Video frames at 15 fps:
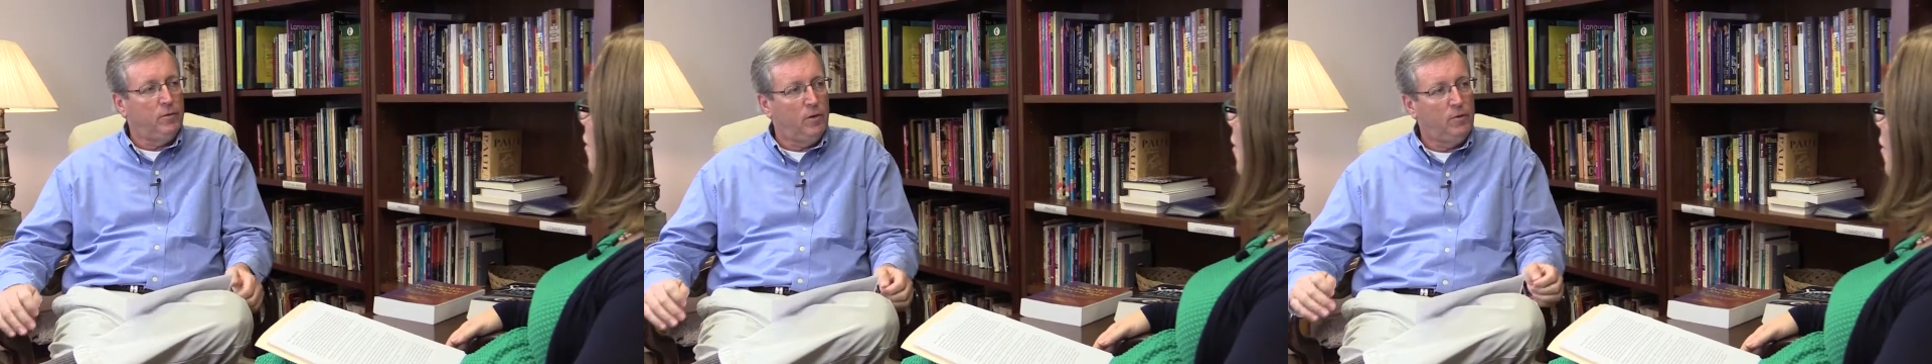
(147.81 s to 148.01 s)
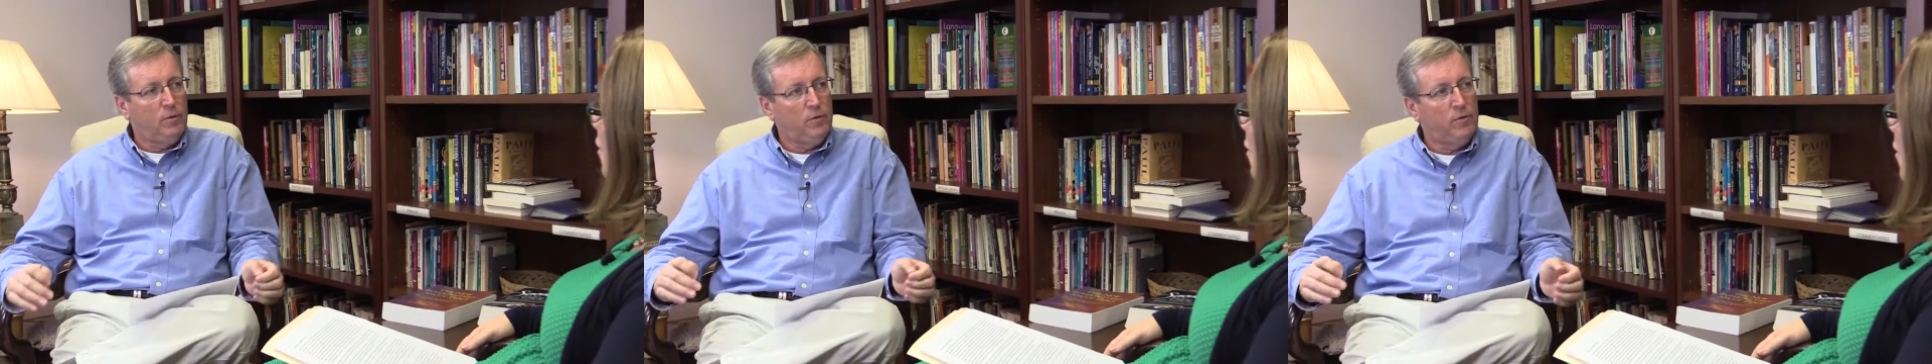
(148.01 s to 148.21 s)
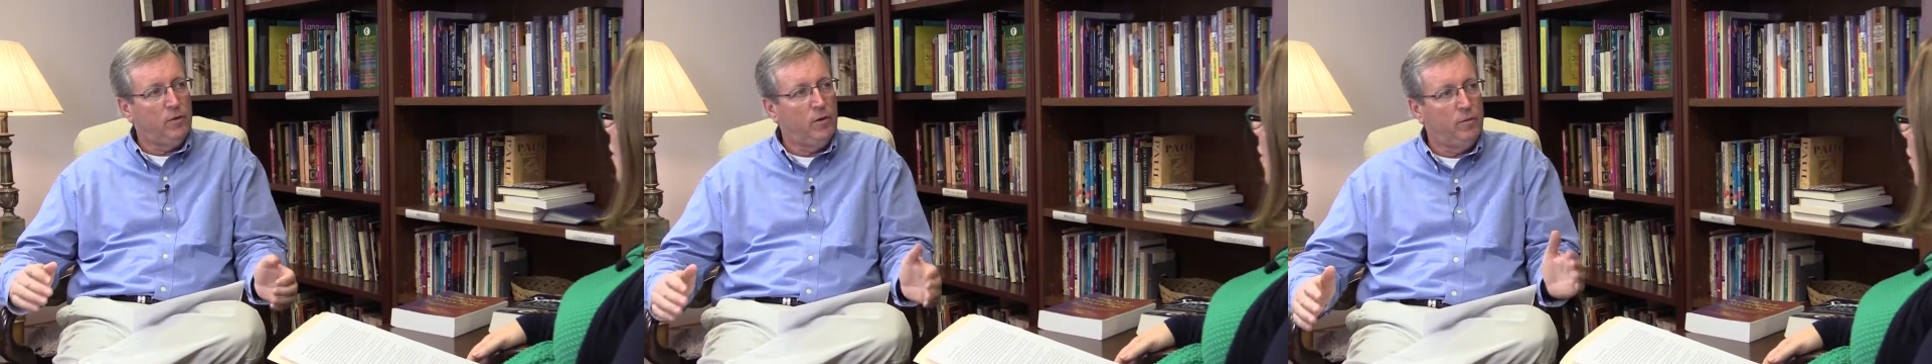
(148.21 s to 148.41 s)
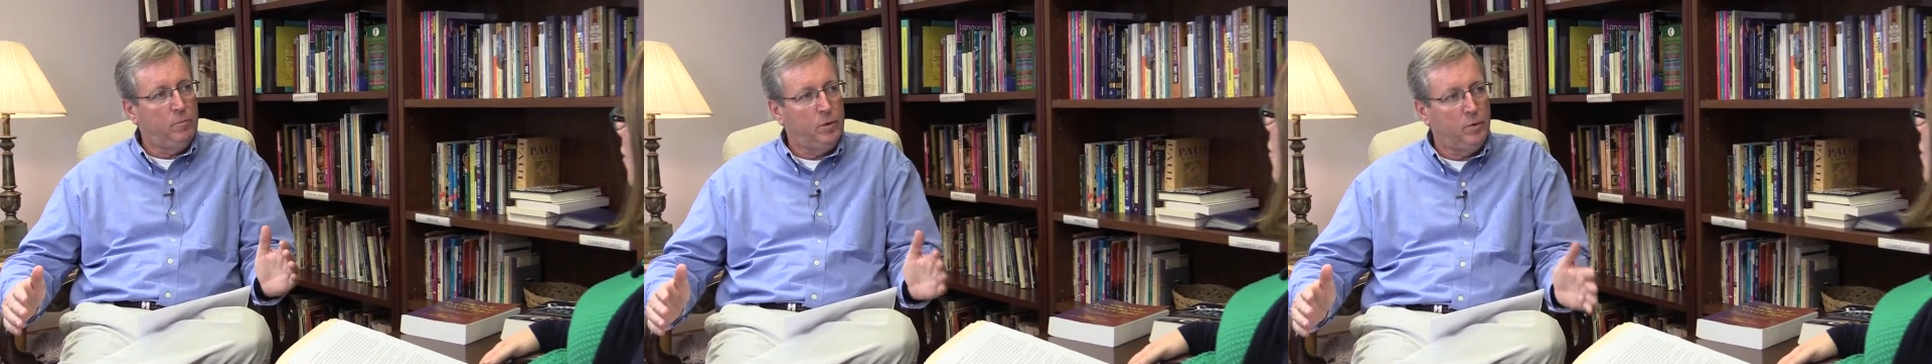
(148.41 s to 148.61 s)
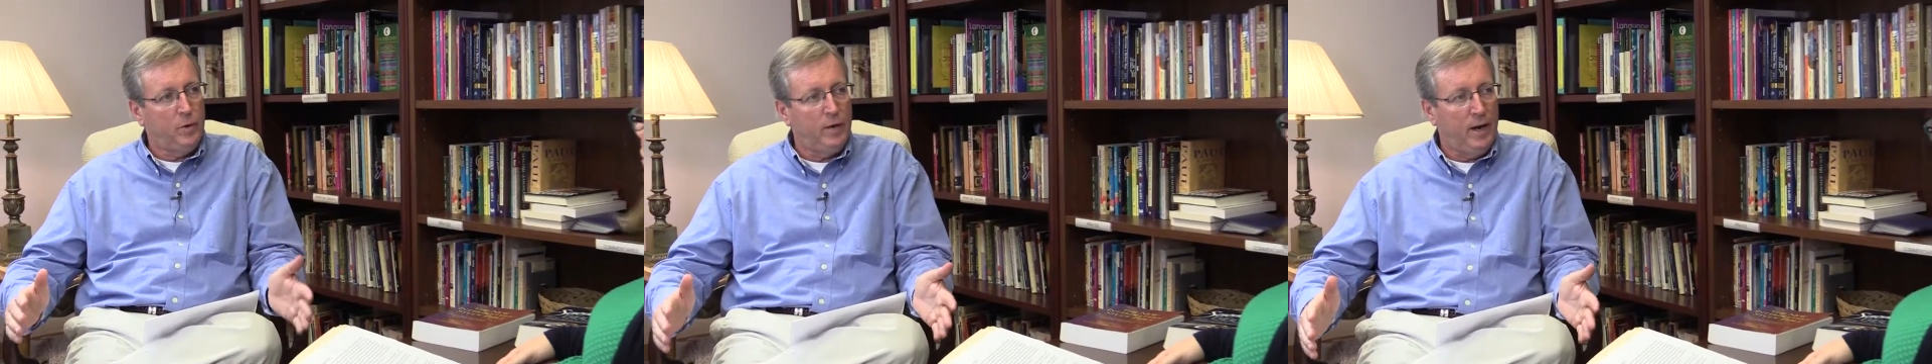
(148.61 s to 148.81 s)
those that served
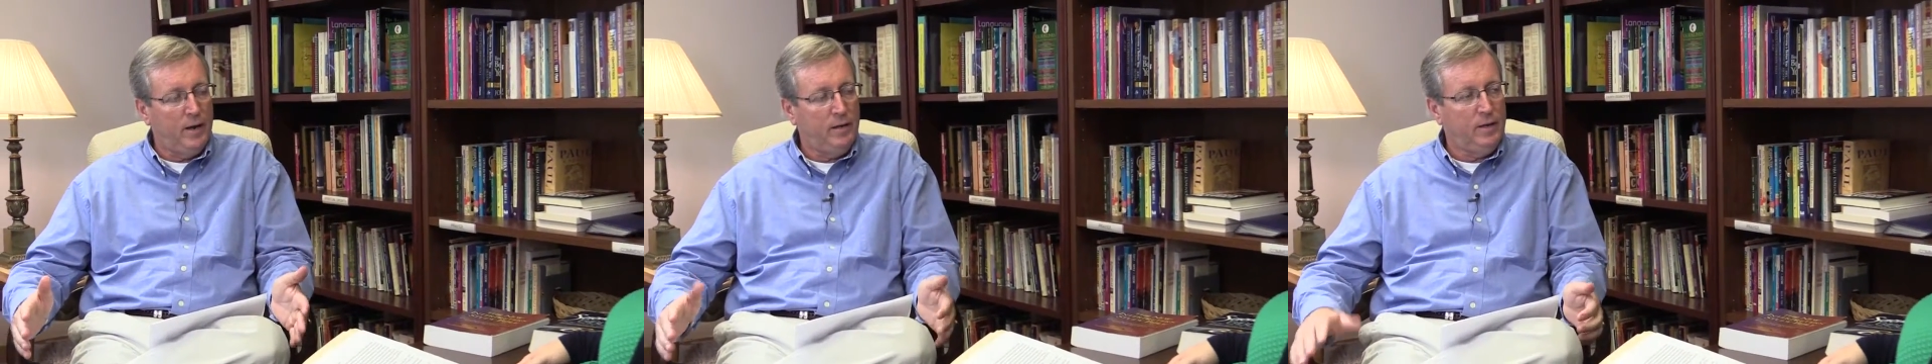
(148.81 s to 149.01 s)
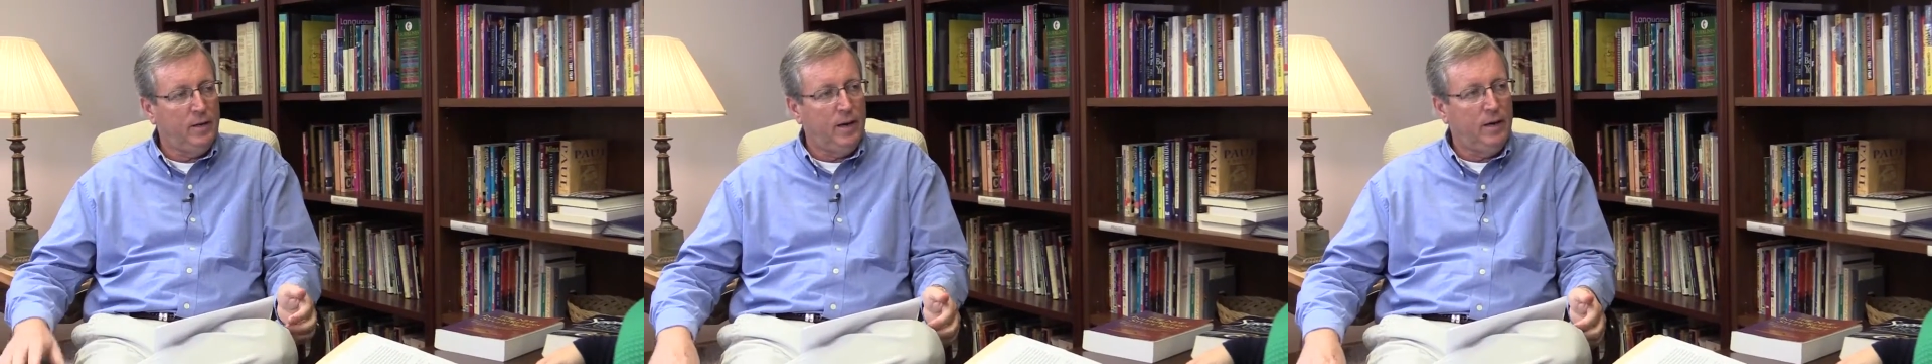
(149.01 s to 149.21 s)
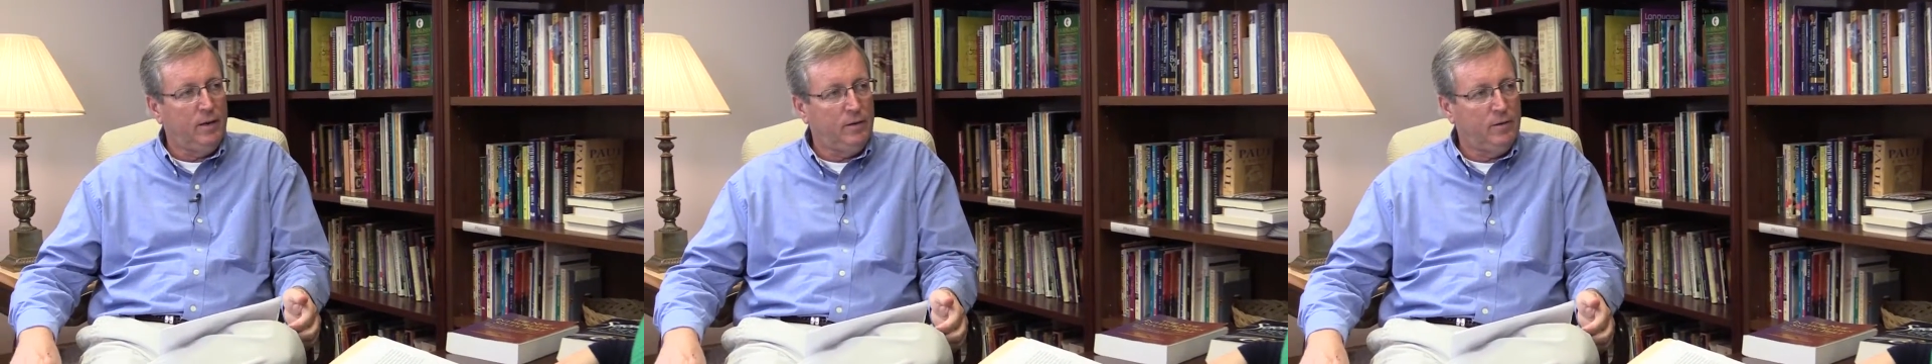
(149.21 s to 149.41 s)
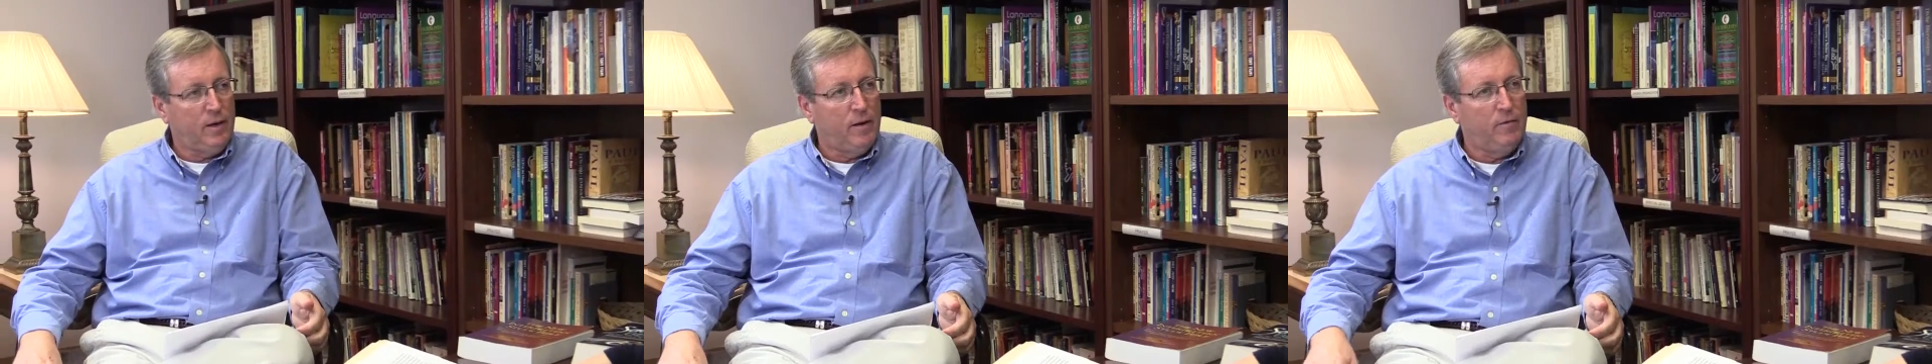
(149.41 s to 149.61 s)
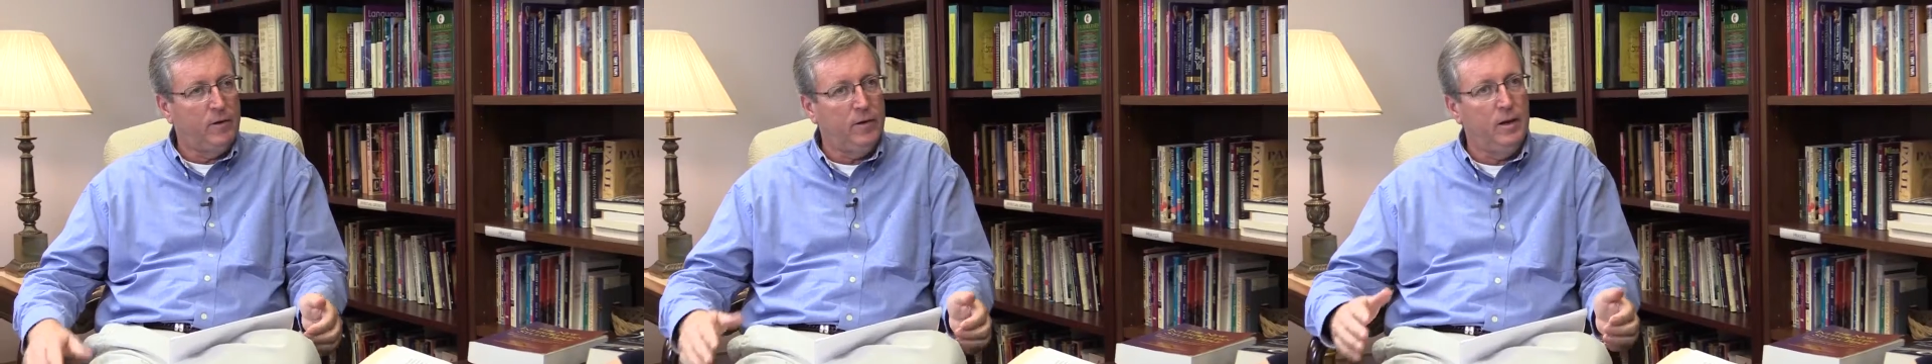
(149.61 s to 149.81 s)
between
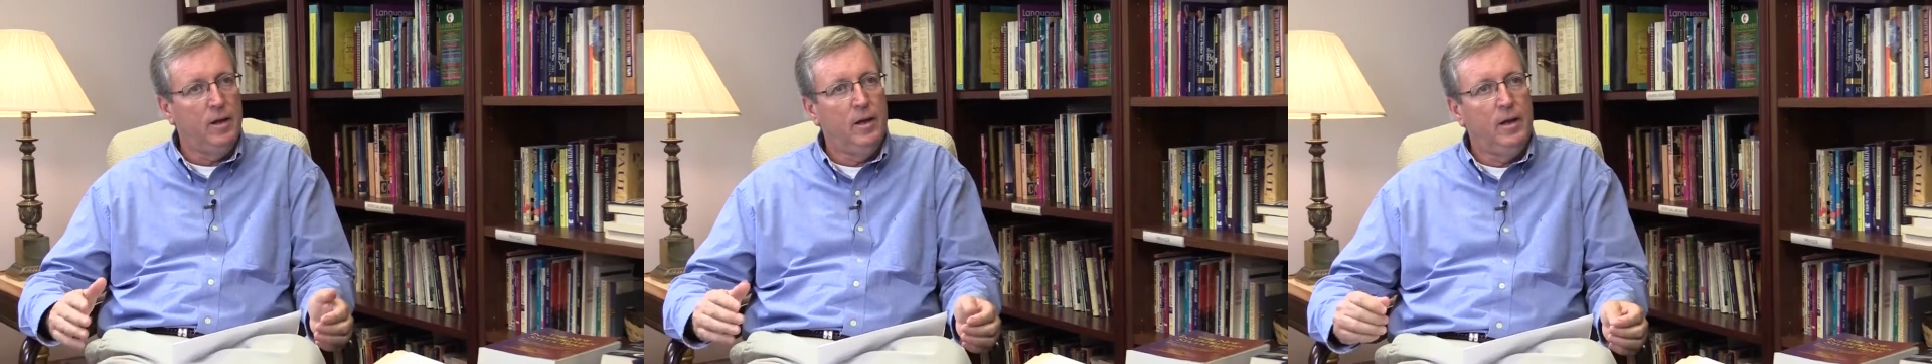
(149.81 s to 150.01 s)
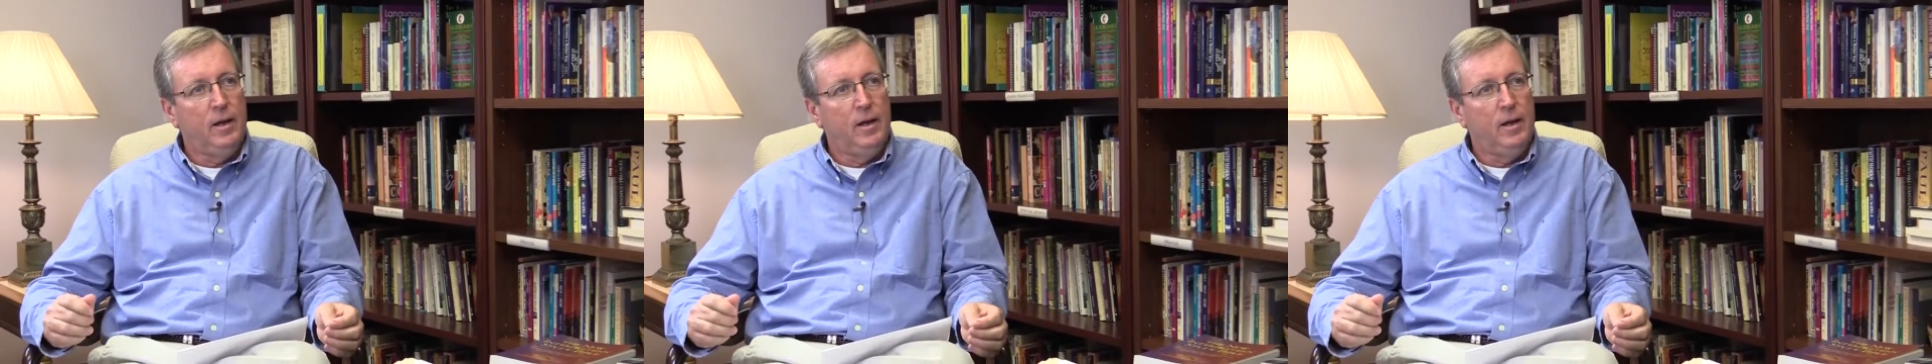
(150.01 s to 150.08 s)
1887